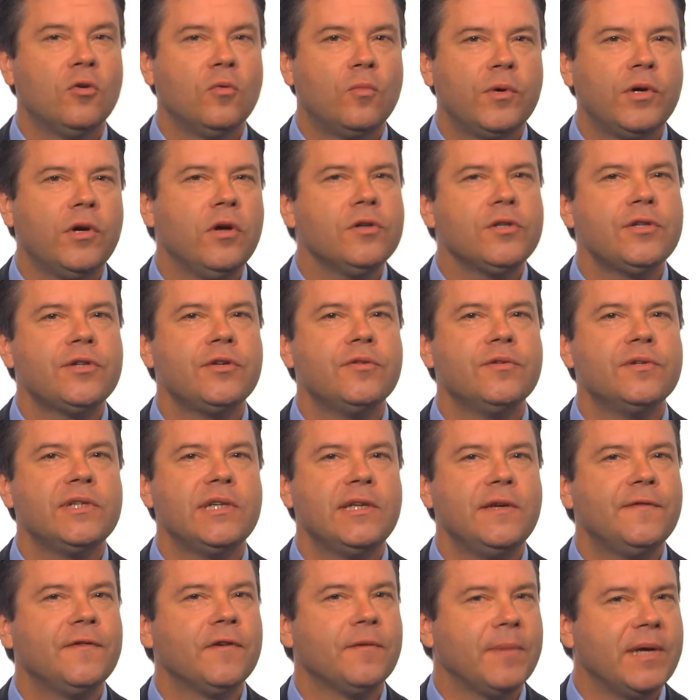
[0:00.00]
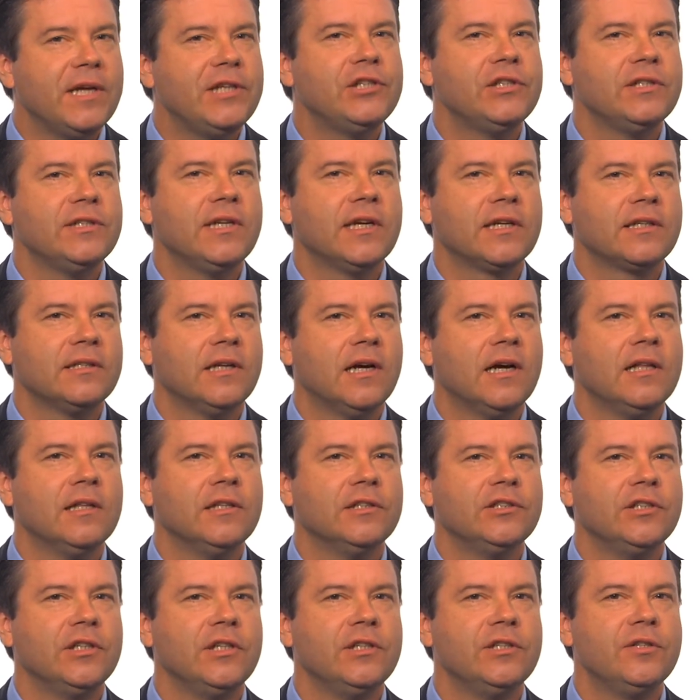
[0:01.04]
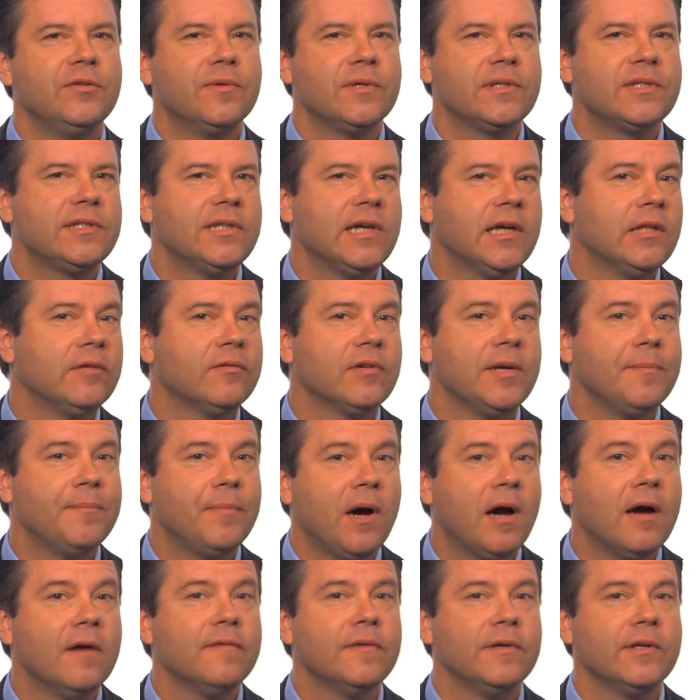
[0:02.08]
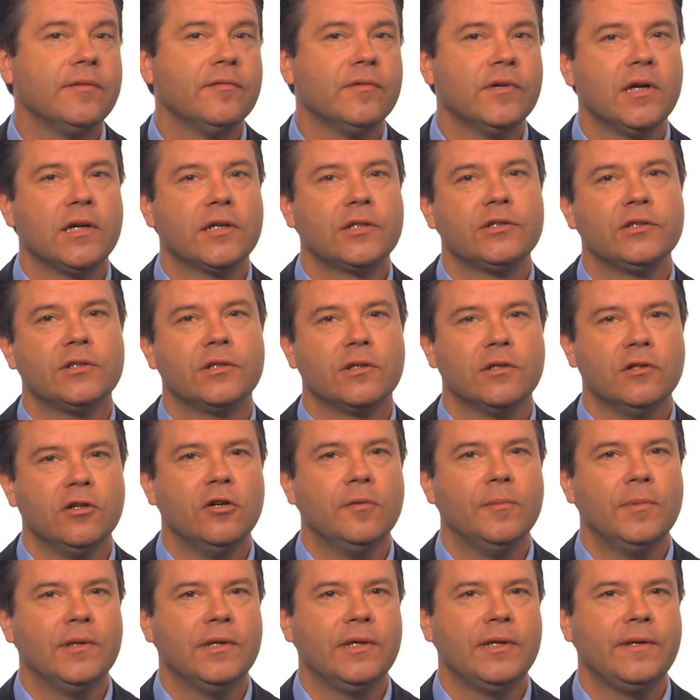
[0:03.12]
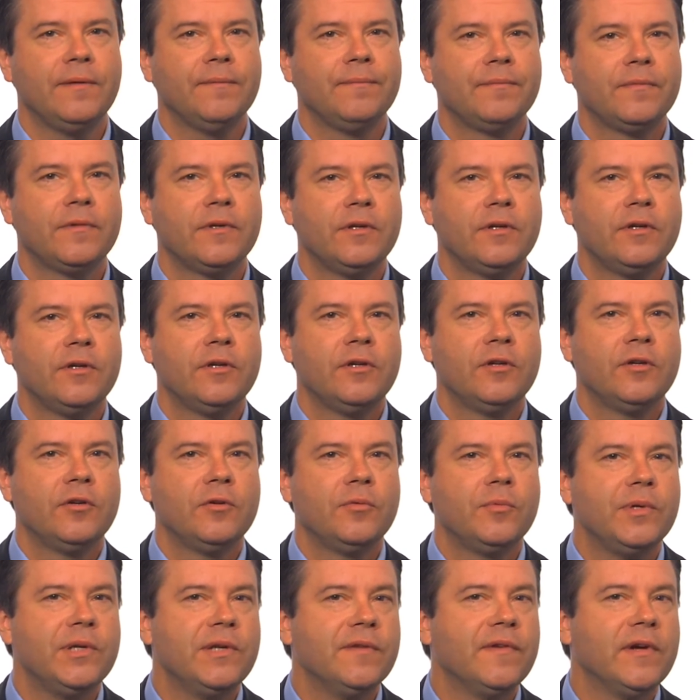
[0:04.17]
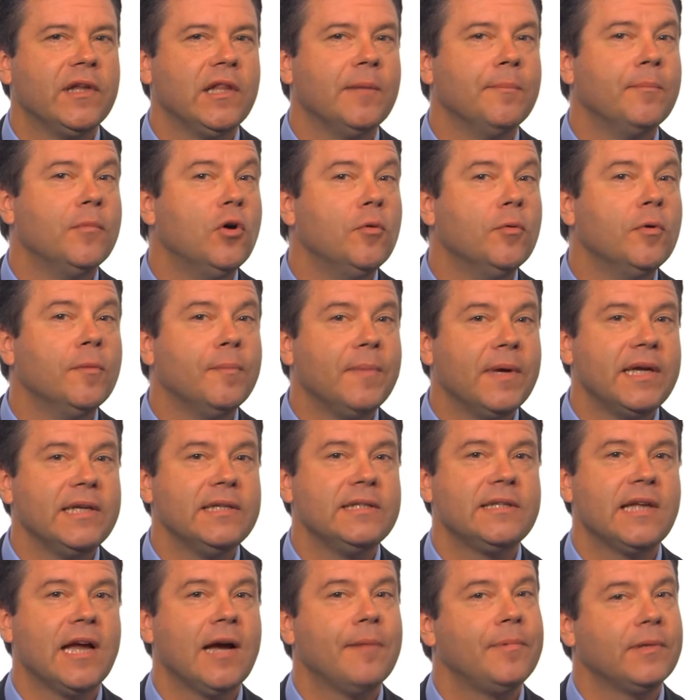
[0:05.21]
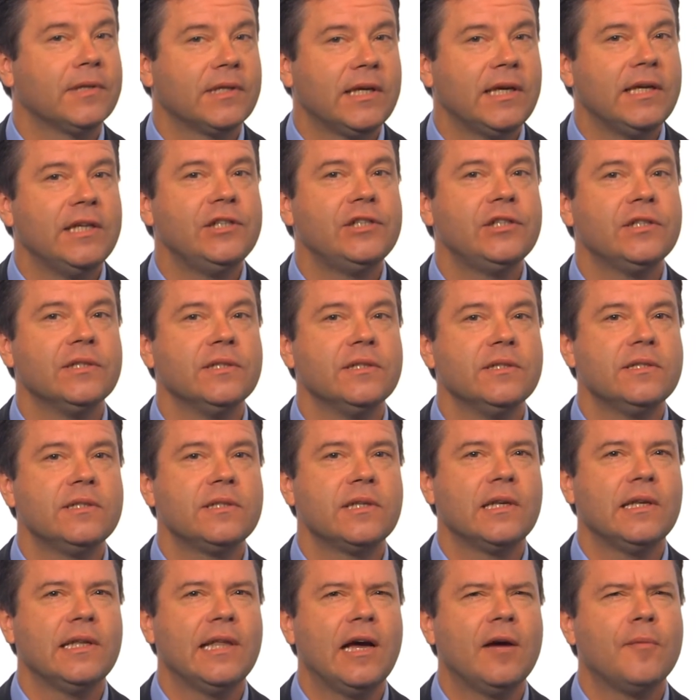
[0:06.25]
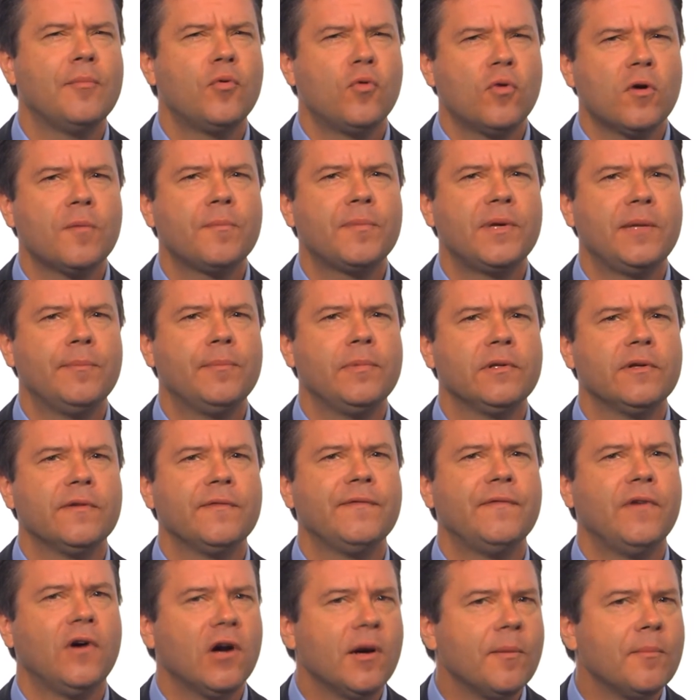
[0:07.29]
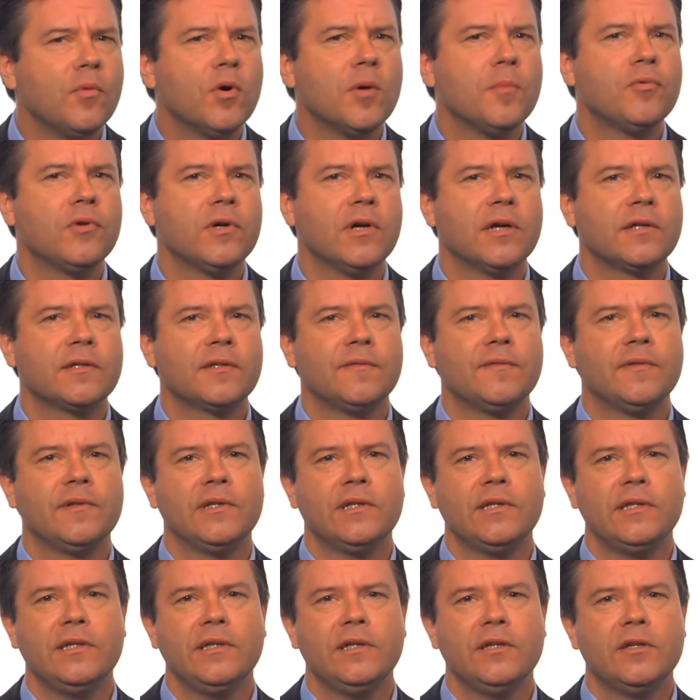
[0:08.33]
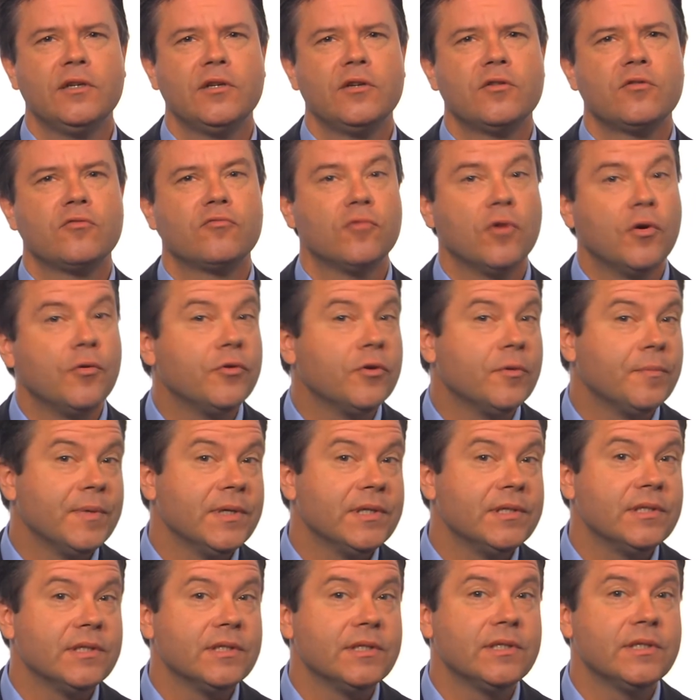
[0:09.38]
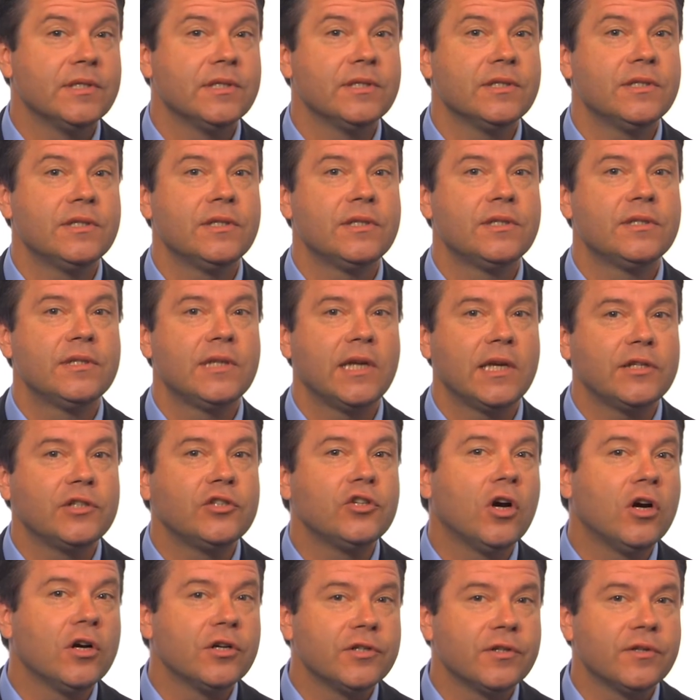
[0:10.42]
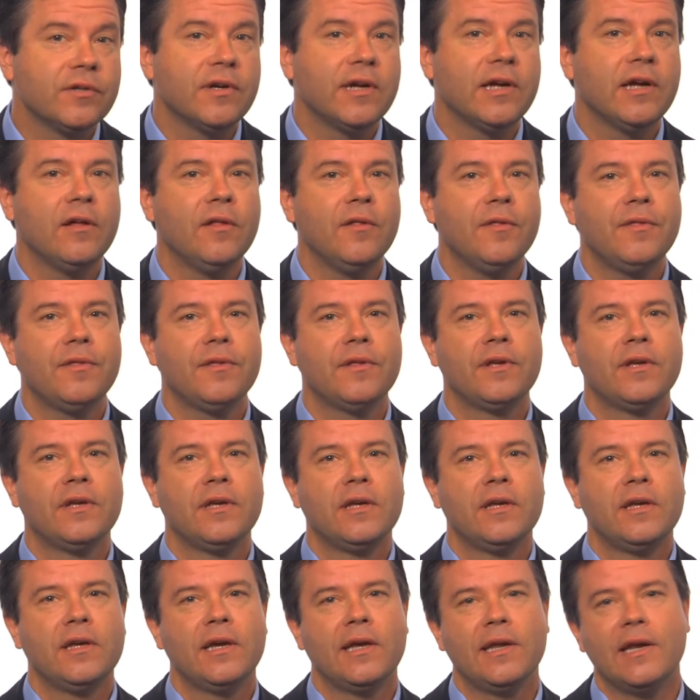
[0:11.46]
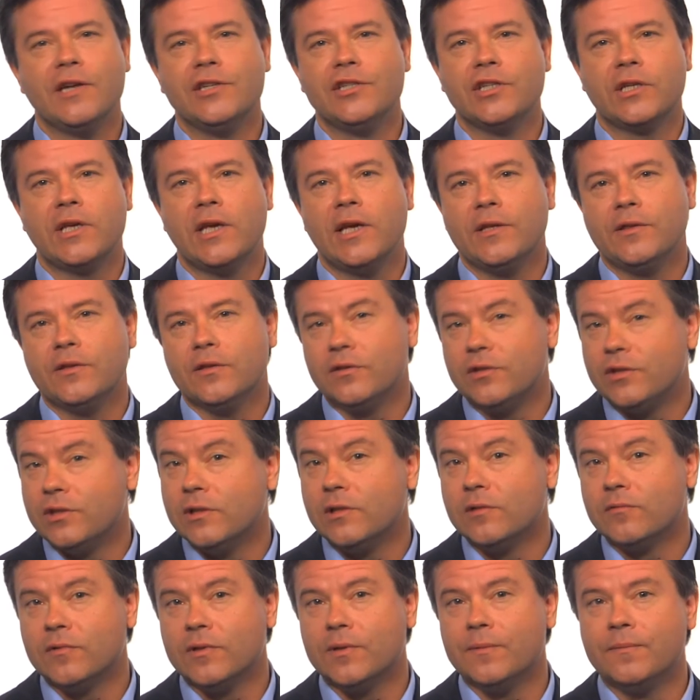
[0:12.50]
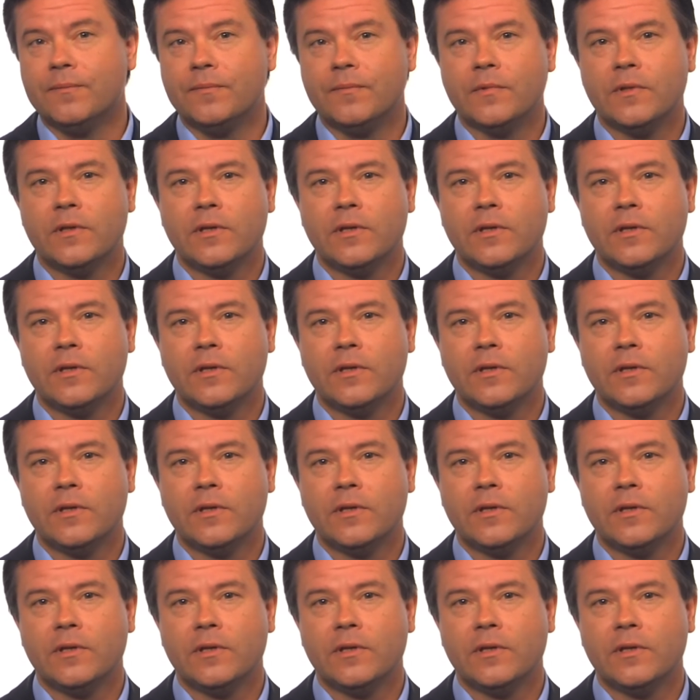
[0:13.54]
We also use information technology to accelerate poverty reduction globally. We develop mobile based applications that allow poor people to farm more productively, grow their businesses, take charge of their health, and educate their children.